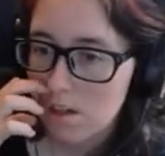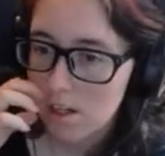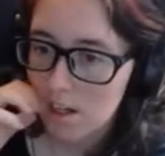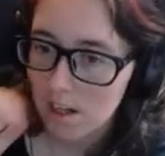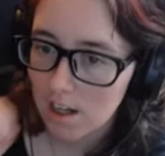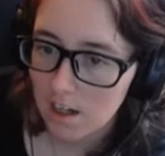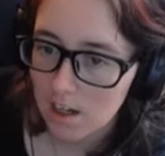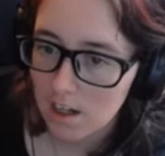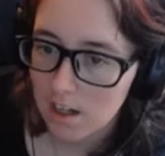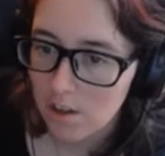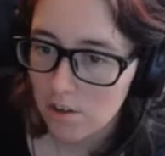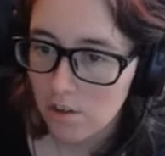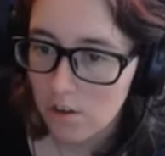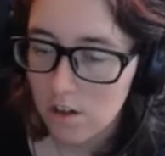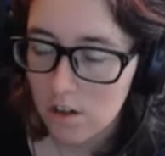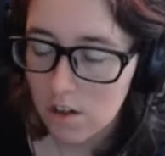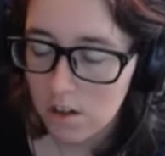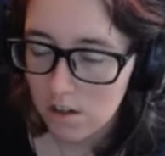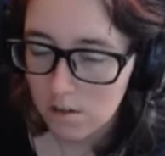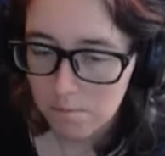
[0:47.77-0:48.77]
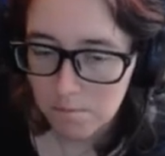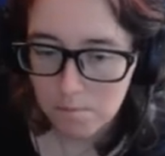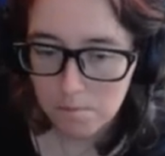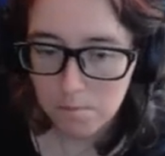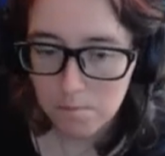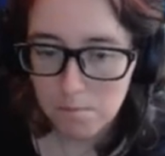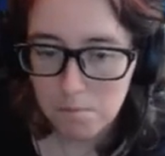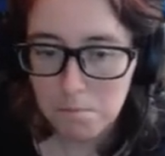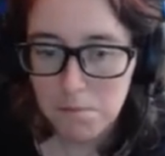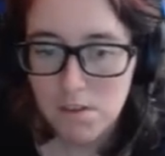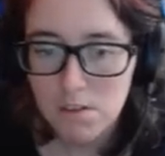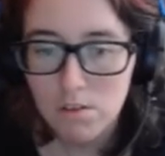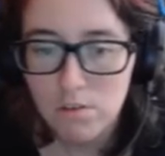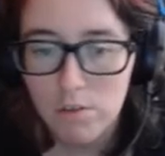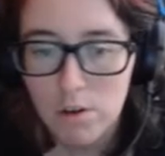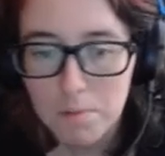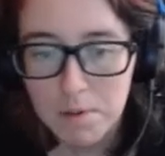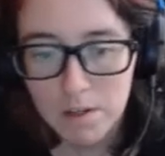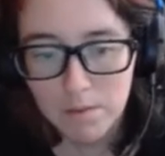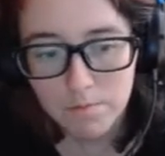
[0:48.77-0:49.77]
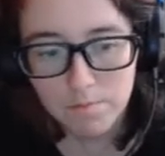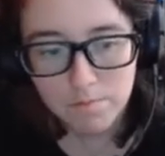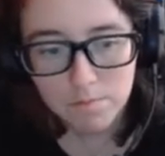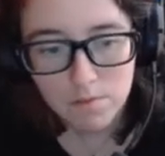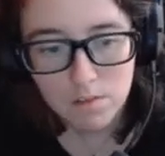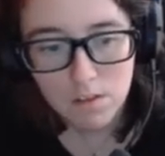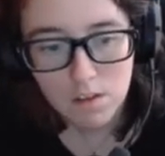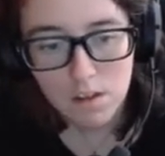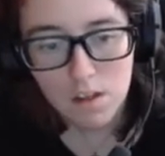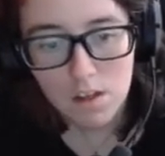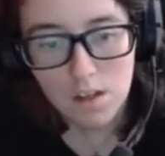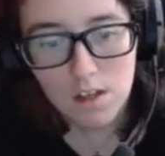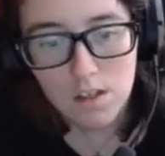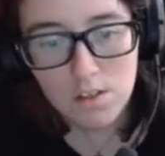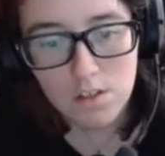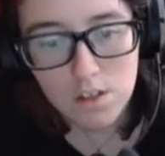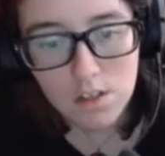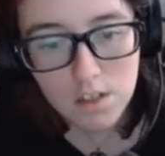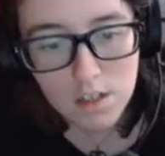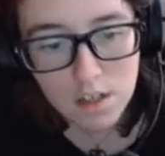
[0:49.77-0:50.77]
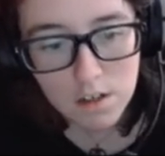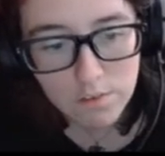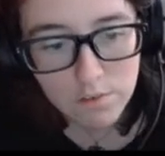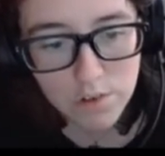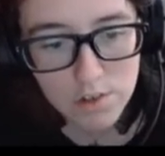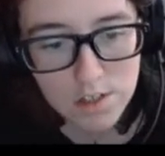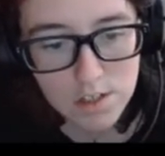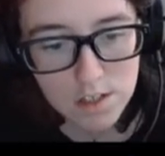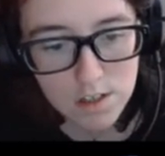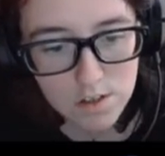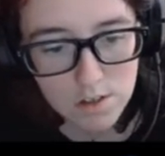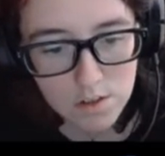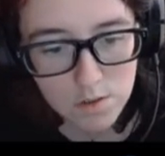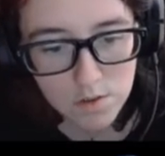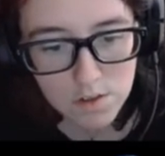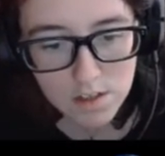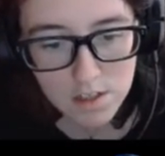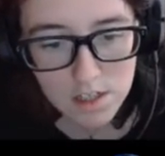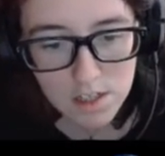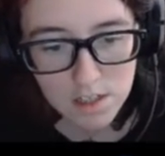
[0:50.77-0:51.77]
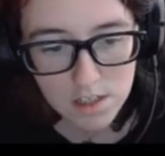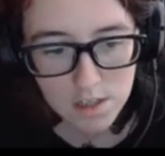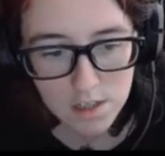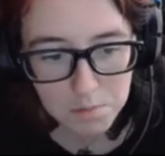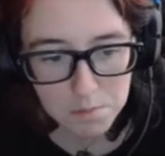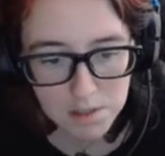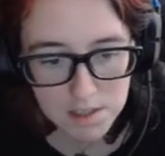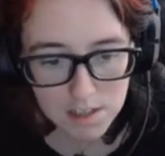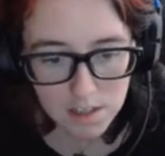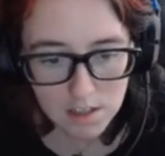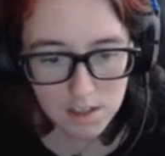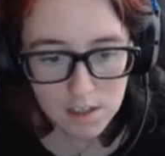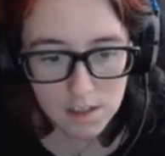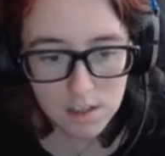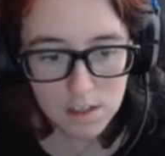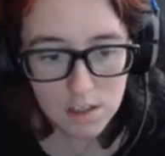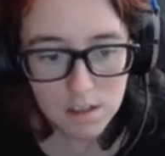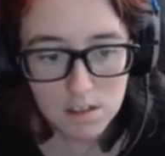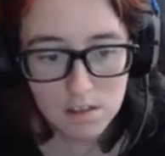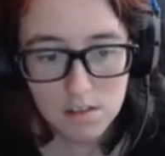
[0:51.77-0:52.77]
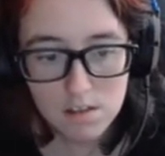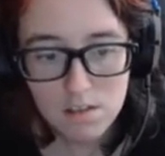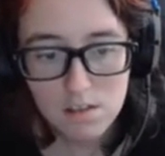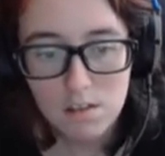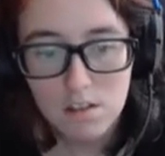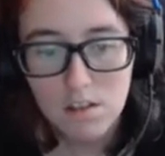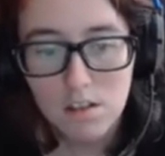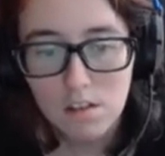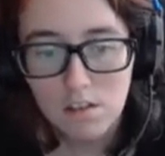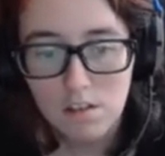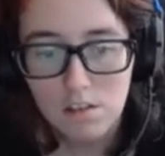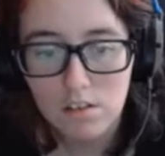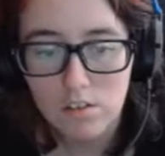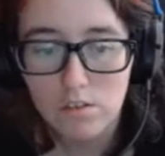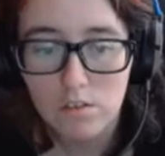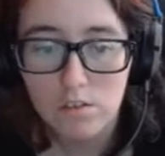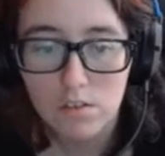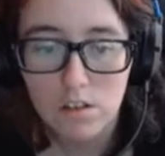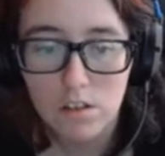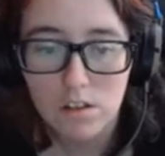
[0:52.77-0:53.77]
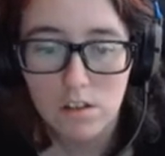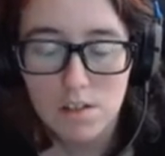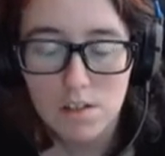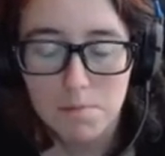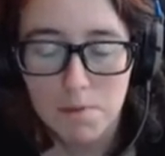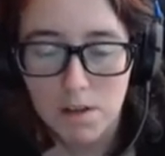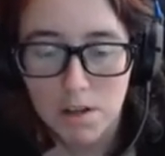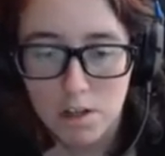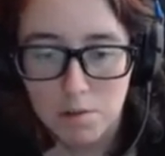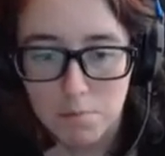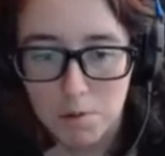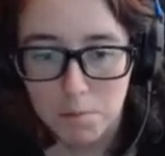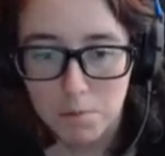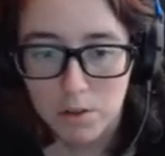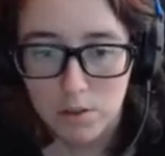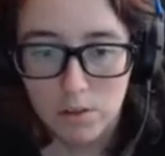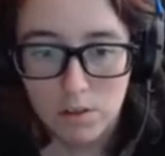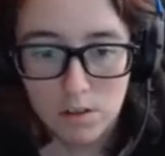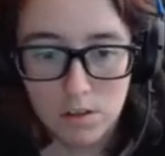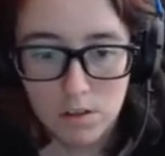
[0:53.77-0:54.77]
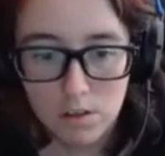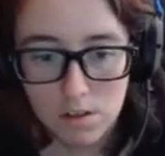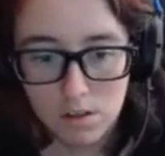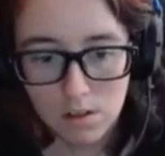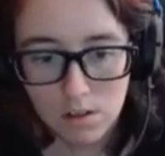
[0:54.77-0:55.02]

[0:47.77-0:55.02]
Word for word: Can I get another um, puzzle from it? Certainly didn't foresee the sewers leading to a place like this. Look, Luke. There's my automobile.